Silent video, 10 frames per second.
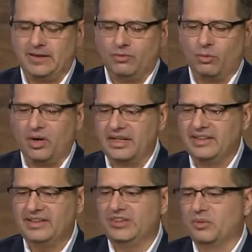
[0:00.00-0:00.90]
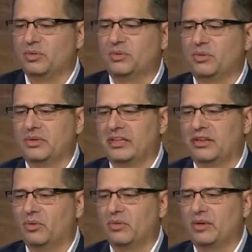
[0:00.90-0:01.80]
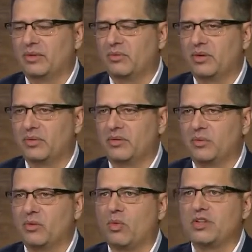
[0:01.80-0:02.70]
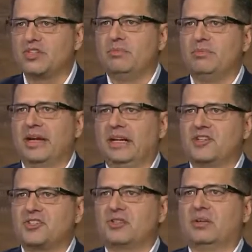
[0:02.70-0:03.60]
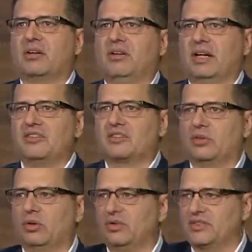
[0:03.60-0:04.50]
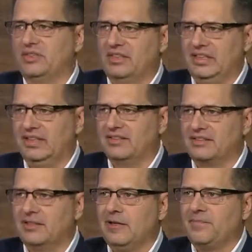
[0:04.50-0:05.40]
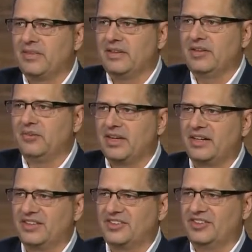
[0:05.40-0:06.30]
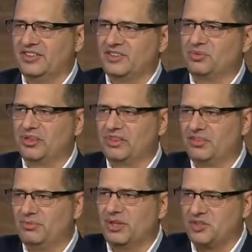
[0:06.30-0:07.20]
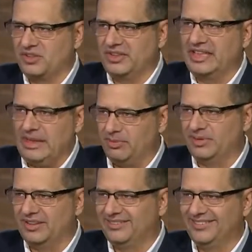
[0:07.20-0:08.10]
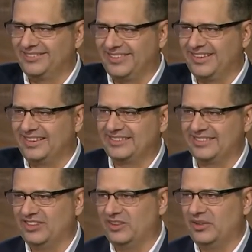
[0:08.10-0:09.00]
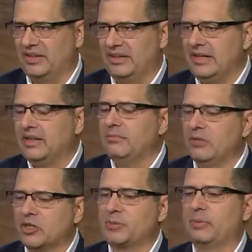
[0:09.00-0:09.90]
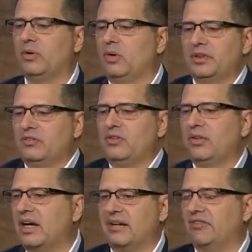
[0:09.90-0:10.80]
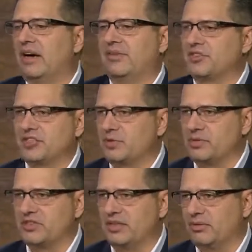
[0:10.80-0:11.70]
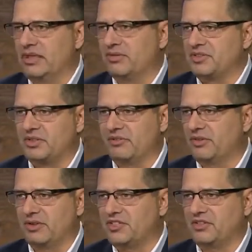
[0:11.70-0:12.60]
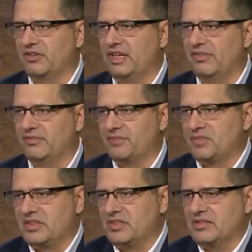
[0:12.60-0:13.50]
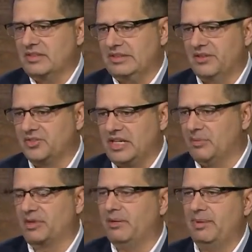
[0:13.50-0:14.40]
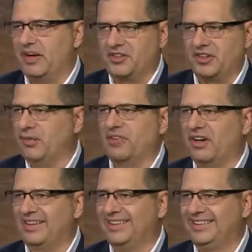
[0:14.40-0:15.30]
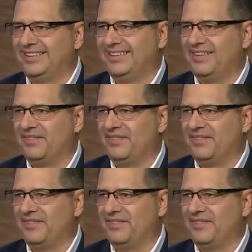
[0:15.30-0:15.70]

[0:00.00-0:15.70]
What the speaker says: wanting, we want to manage to a client's goals and needs, not necessarily to what they're emotionally capable of, right? Yeah. So most people only, if you got a 5 or 6% rate of return for the rest of your life, stable compounder, you're going to be fine. Yeah.